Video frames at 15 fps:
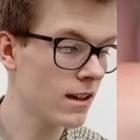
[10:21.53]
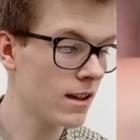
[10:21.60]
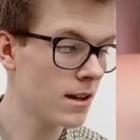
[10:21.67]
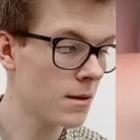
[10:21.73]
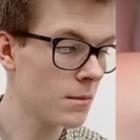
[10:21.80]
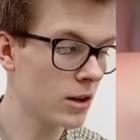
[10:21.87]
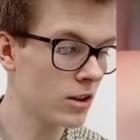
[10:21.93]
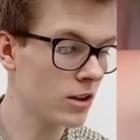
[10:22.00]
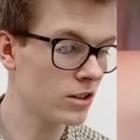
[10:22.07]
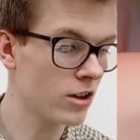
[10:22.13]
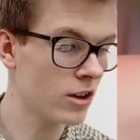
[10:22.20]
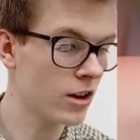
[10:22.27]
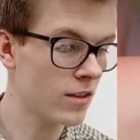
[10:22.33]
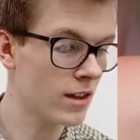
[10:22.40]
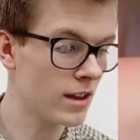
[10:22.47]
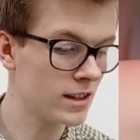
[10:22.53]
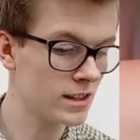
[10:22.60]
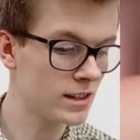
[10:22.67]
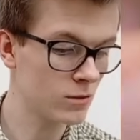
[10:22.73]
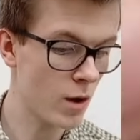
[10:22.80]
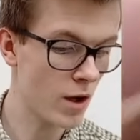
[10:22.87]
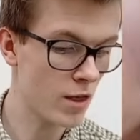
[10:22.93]
Because look at this. This
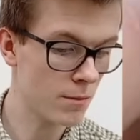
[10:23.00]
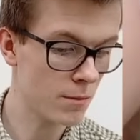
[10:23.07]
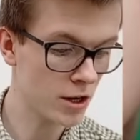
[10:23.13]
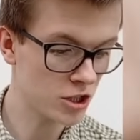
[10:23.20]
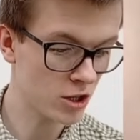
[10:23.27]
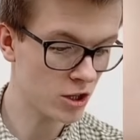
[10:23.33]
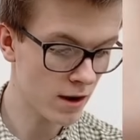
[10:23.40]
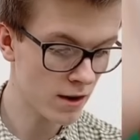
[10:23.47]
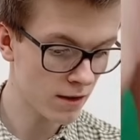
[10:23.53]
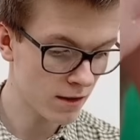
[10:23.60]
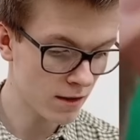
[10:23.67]
is where the budget went.